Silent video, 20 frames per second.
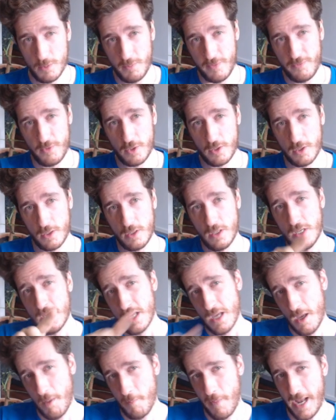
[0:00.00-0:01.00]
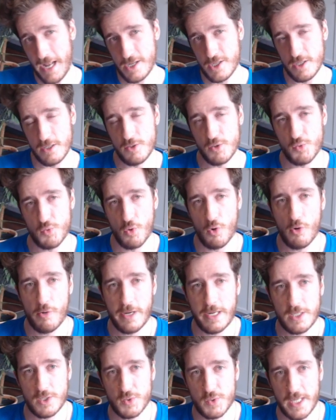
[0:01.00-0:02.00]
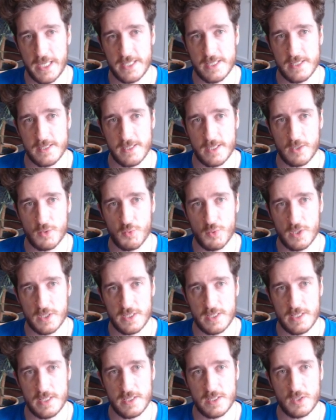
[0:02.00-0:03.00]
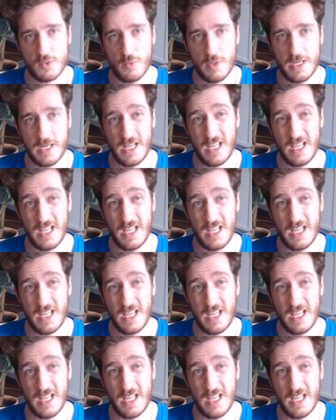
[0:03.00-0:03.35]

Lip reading: If you could imagine drawing traces across this screen,